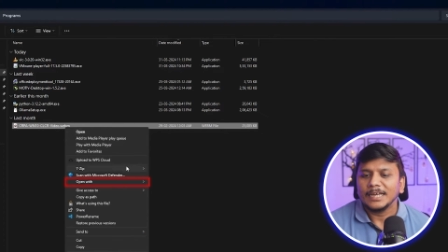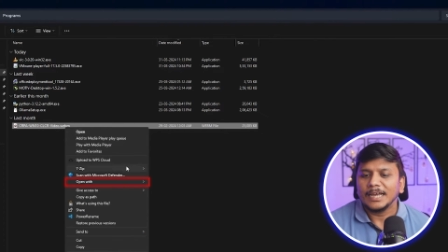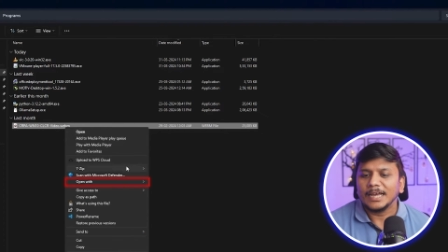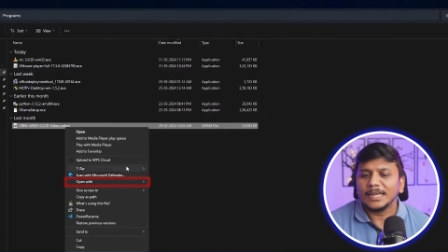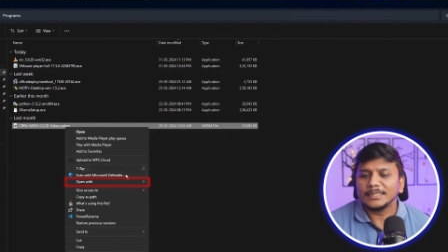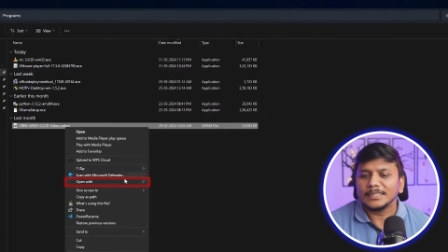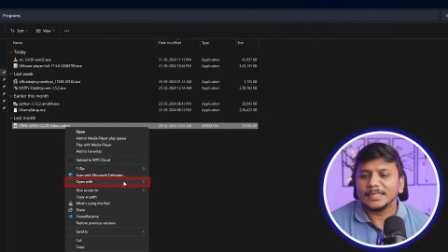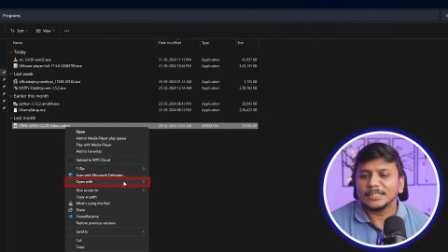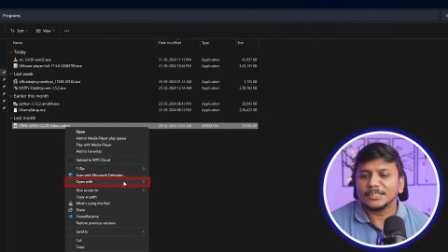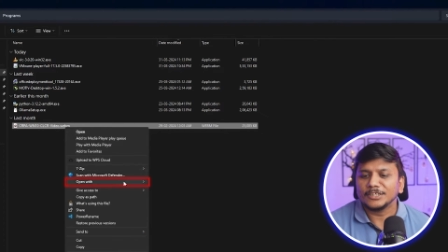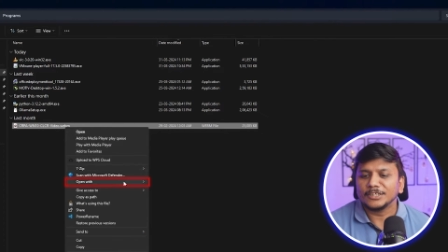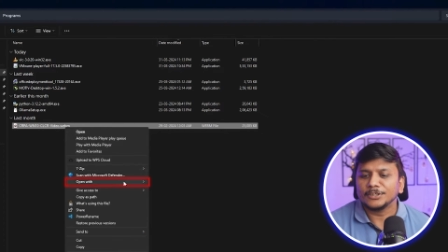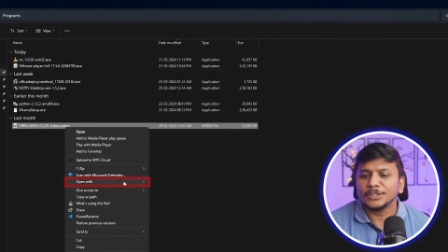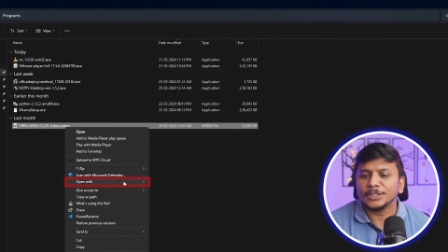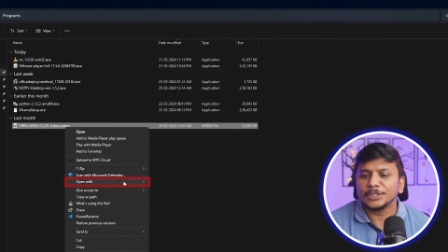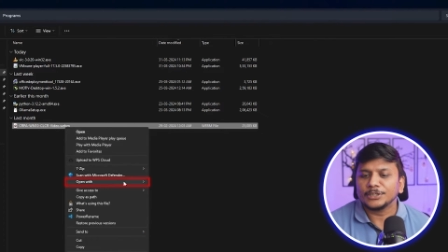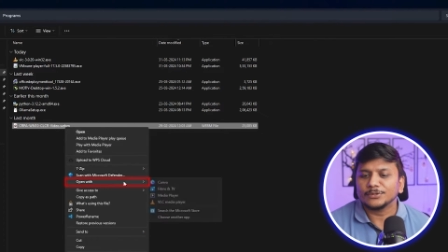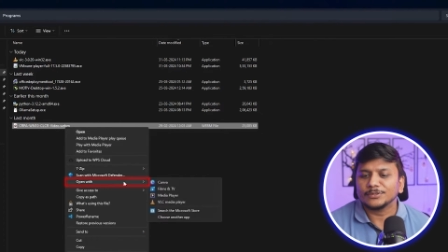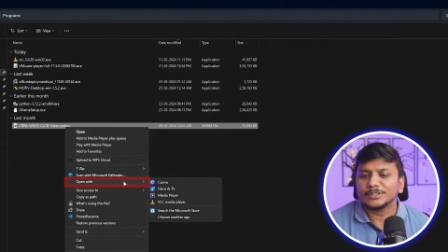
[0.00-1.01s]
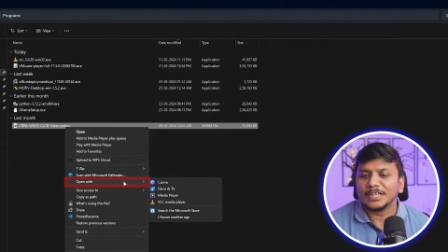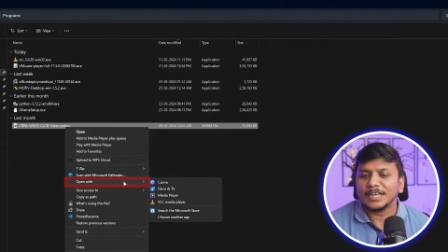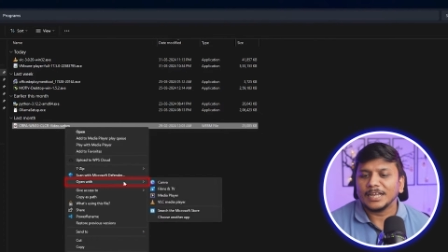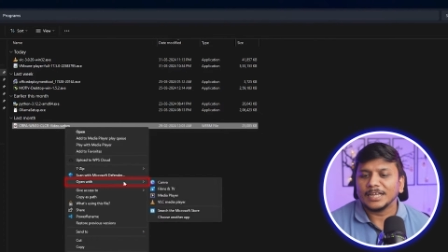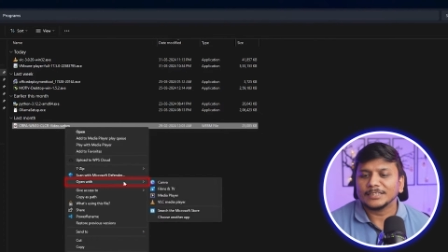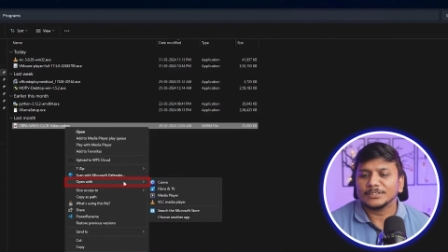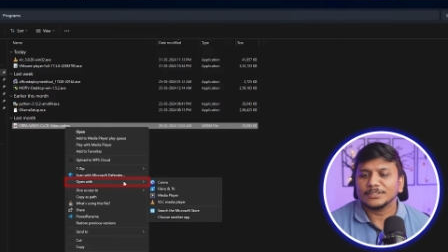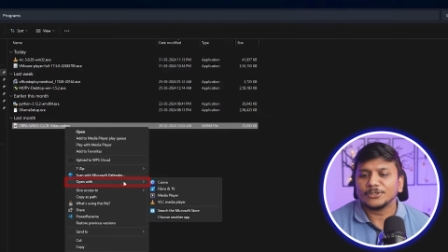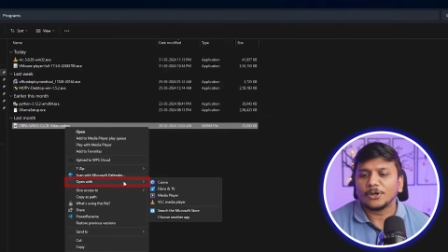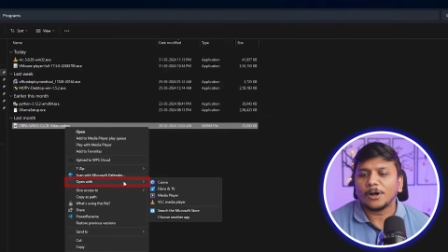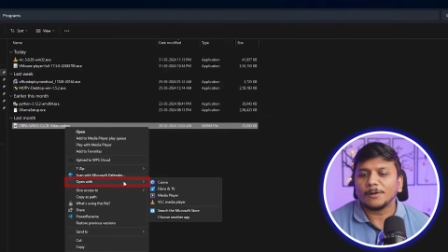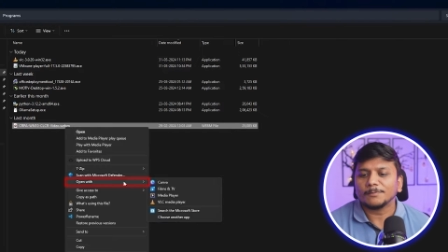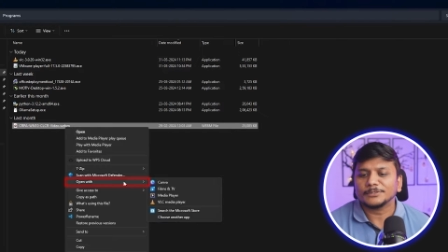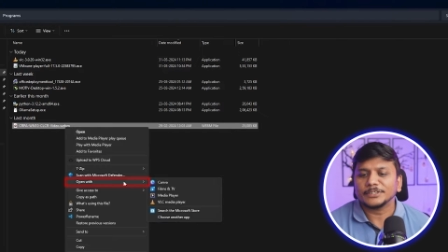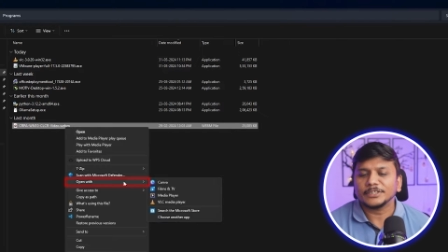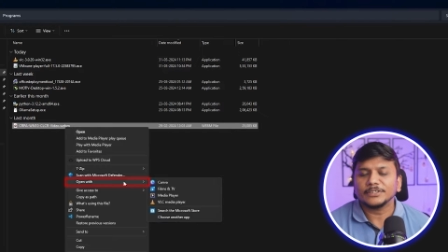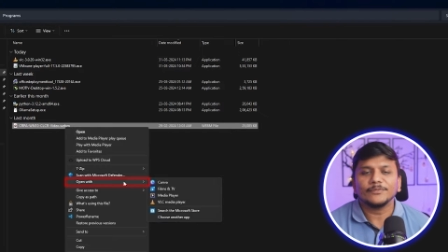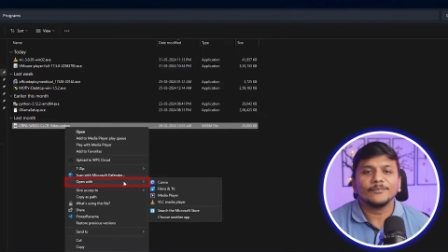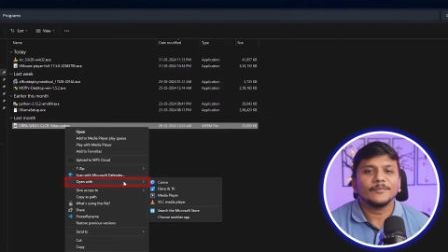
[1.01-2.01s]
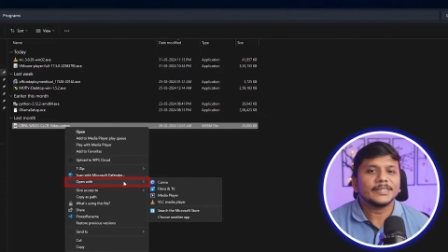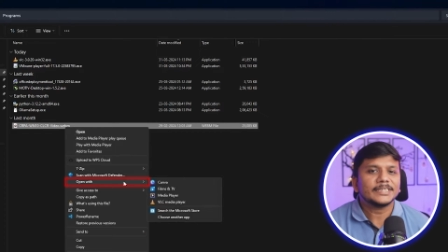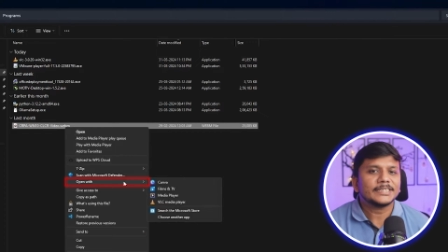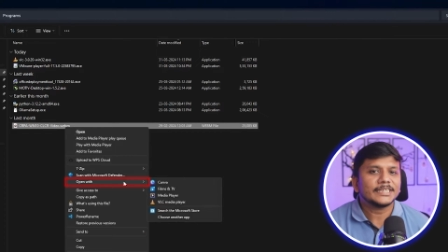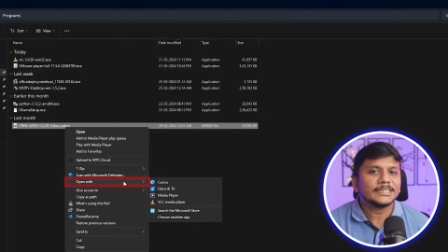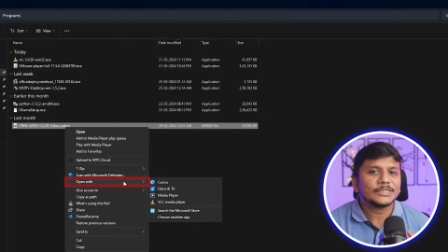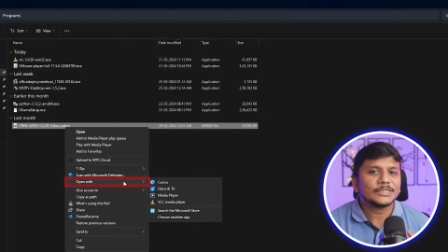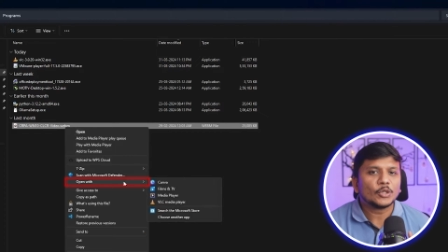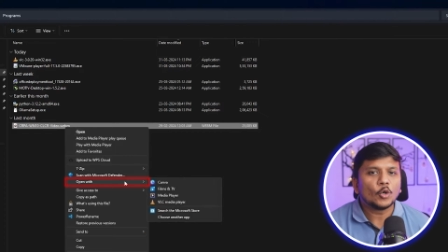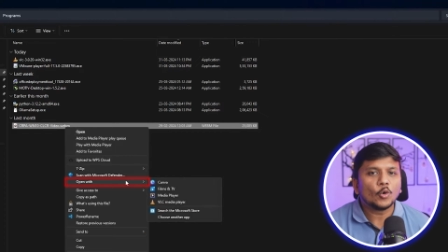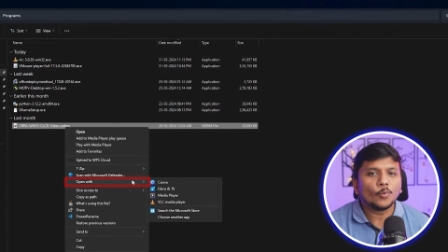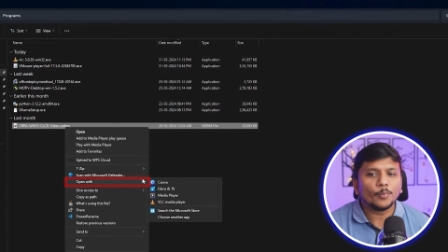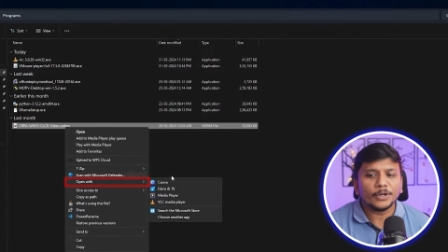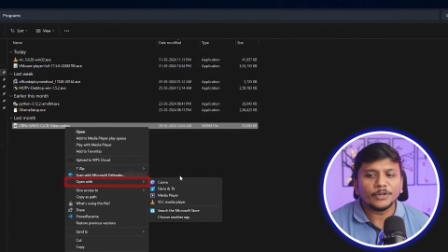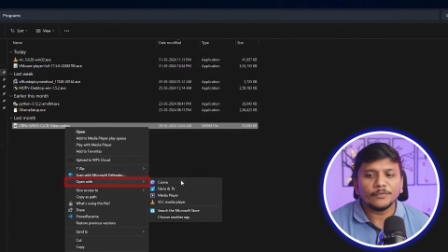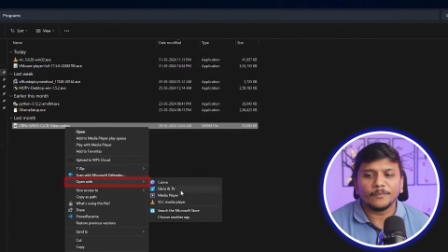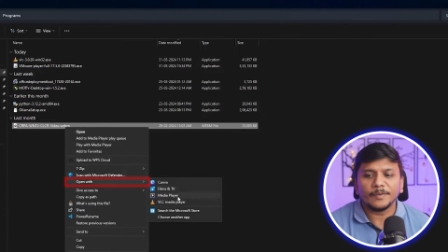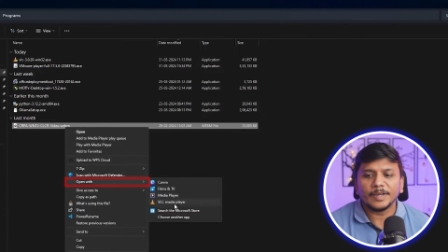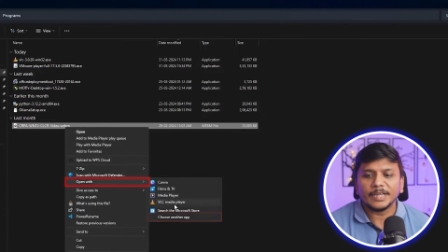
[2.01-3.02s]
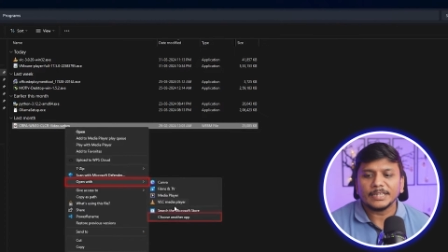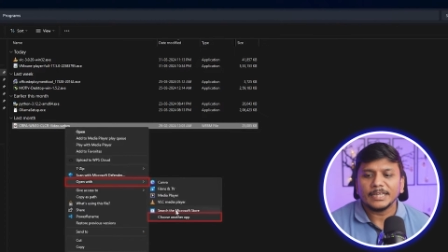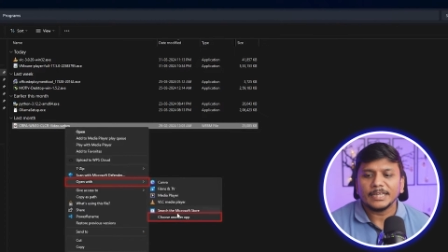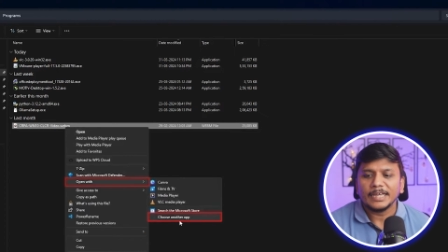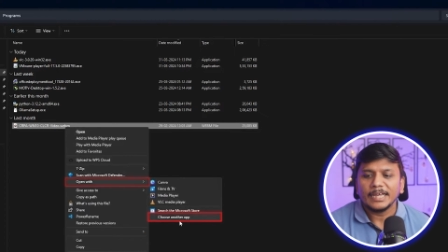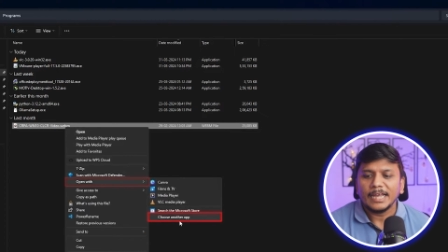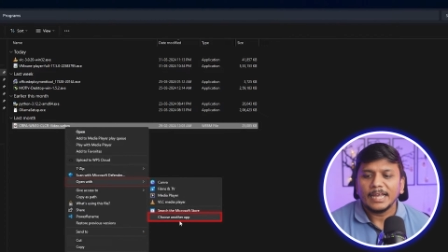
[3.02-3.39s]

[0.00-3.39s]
And then you need to select this option which says open with.